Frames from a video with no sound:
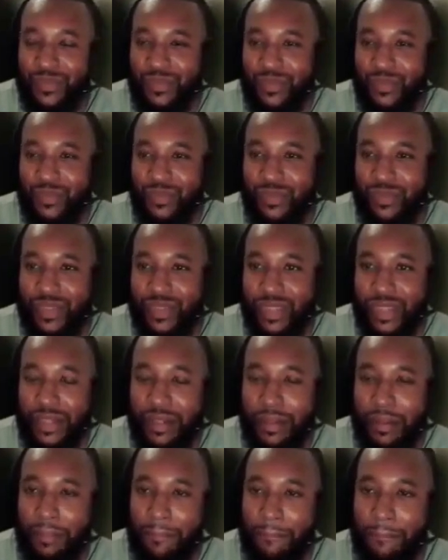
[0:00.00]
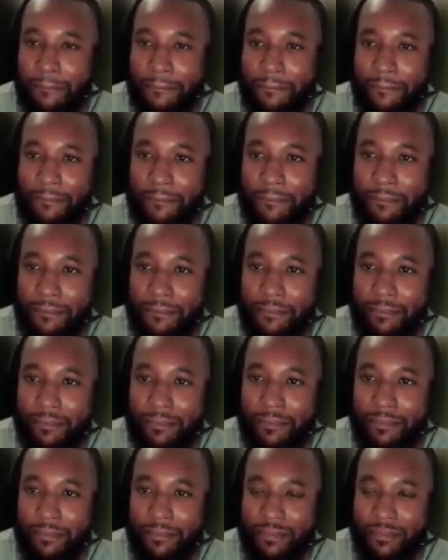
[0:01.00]

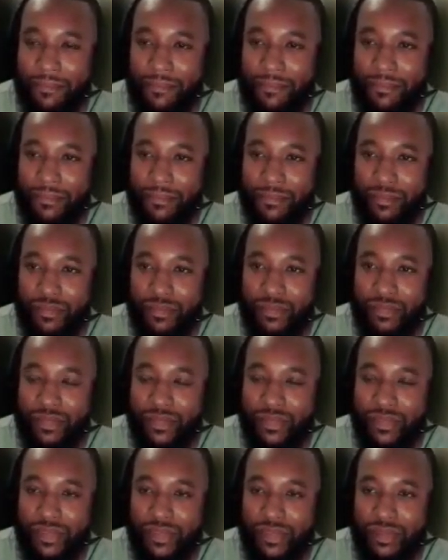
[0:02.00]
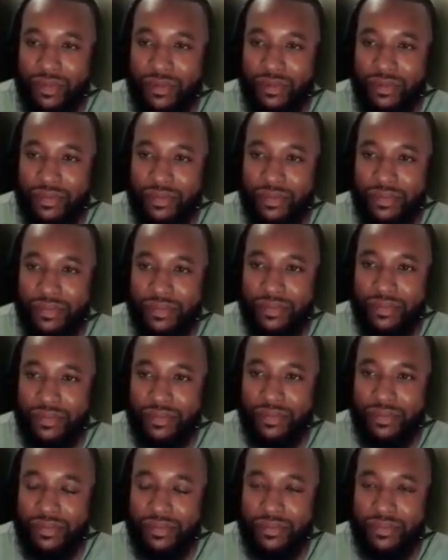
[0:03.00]

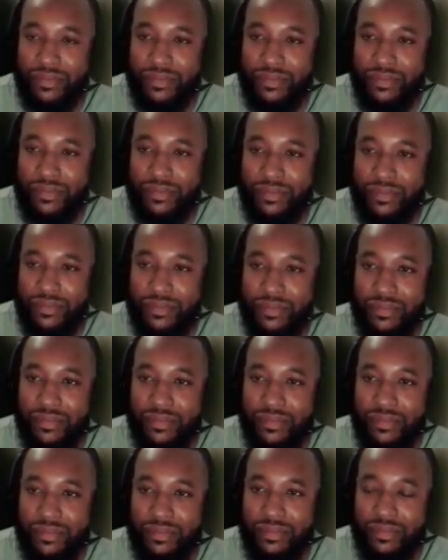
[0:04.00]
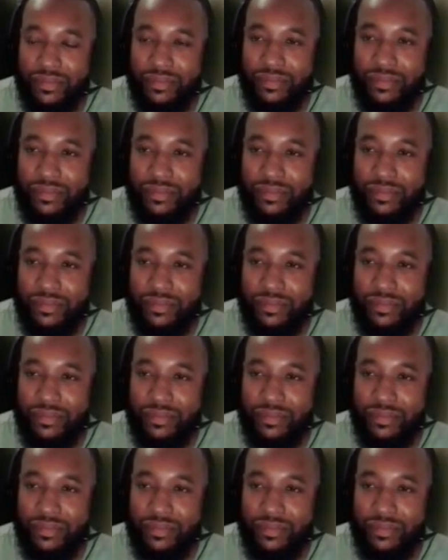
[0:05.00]
The person shown says nothing.